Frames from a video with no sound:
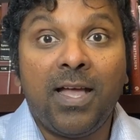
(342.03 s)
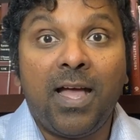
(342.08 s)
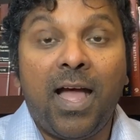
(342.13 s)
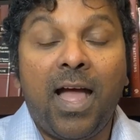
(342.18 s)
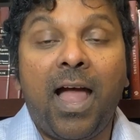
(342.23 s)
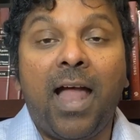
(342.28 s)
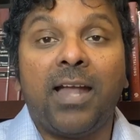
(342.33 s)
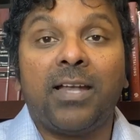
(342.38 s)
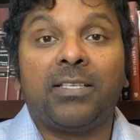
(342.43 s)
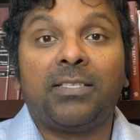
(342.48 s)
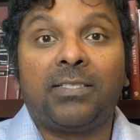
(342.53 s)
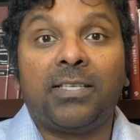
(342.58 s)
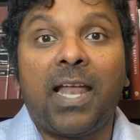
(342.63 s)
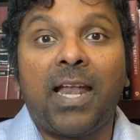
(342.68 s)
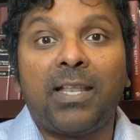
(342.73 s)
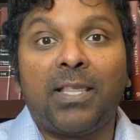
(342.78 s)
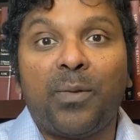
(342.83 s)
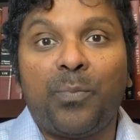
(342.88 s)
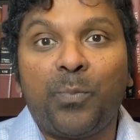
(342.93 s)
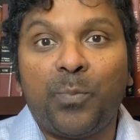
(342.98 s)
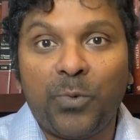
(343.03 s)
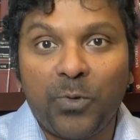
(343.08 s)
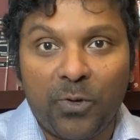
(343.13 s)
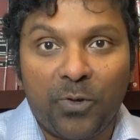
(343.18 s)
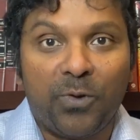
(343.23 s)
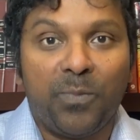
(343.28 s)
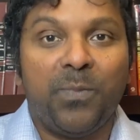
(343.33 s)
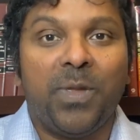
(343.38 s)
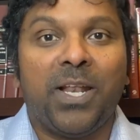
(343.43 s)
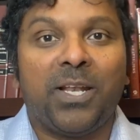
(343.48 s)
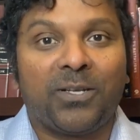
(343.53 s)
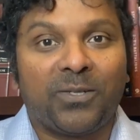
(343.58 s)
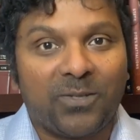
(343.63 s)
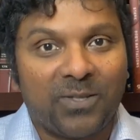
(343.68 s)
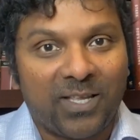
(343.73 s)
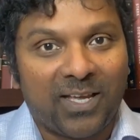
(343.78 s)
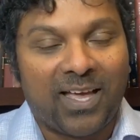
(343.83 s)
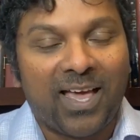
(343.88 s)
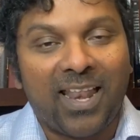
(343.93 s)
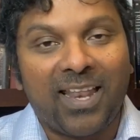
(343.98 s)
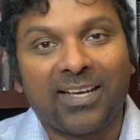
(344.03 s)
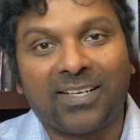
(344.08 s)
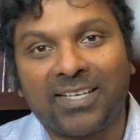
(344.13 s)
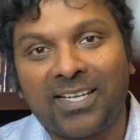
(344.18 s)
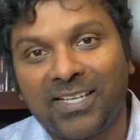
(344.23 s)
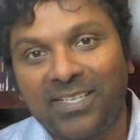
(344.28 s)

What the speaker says: and send the pure milk to the collecting